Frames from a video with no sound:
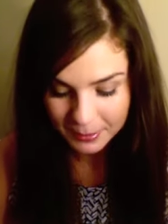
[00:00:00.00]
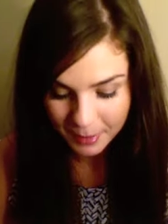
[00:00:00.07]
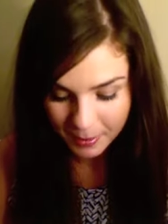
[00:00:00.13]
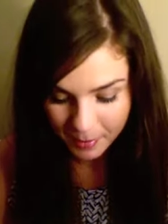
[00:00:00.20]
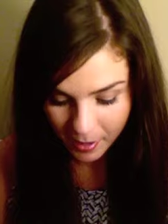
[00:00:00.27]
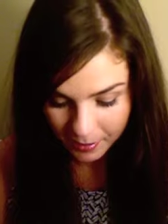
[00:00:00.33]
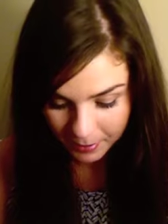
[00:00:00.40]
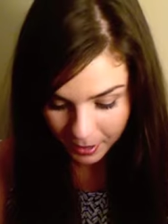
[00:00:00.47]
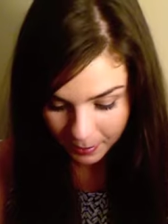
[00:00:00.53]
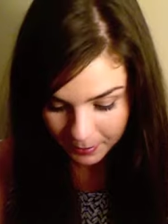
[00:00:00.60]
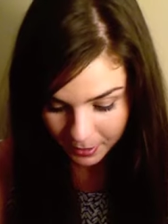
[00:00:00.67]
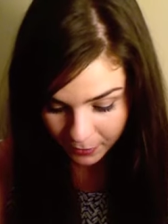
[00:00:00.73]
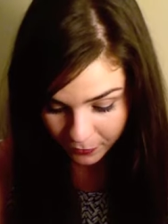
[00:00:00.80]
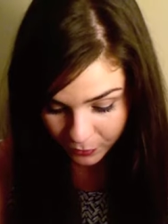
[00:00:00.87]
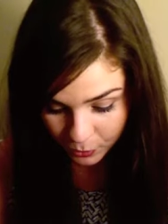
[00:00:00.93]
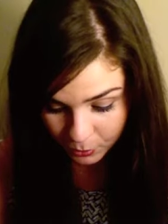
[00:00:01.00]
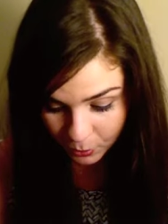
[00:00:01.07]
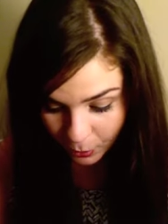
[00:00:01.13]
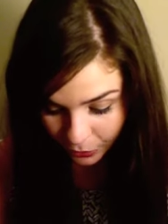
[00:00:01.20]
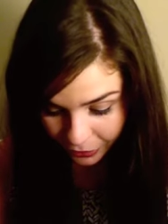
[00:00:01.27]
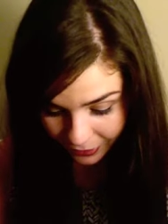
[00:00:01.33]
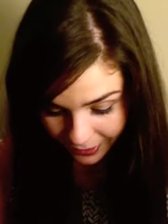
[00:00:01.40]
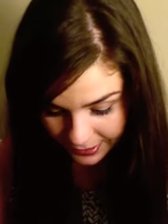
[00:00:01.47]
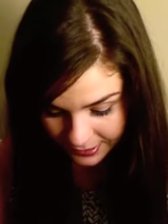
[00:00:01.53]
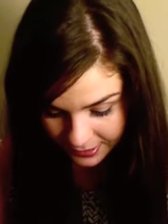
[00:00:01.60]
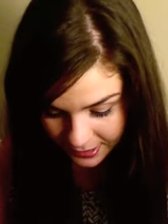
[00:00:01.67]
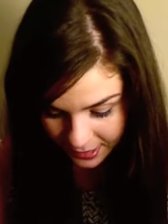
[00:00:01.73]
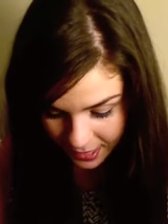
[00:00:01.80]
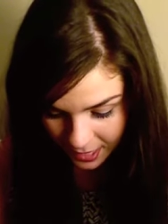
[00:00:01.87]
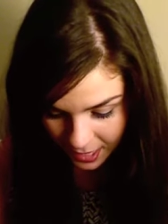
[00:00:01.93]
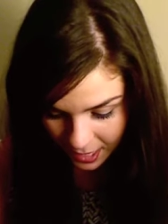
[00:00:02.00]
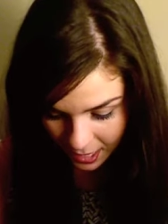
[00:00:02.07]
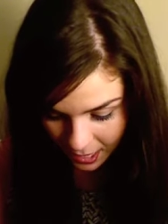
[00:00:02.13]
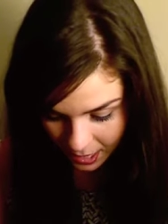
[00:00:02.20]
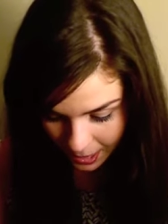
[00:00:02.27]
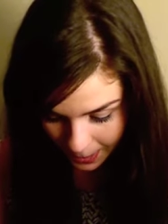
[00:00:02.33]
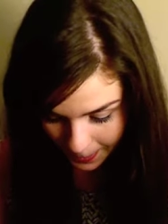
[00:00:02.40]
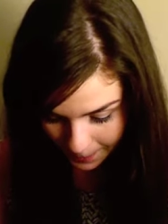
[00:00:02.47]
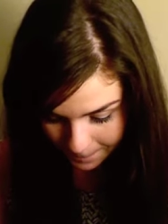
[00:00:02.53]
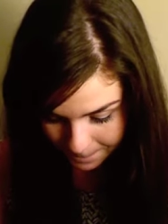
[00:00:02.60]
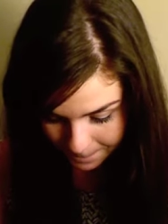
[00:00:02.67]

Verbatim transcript: my mom got me a few more things. Um,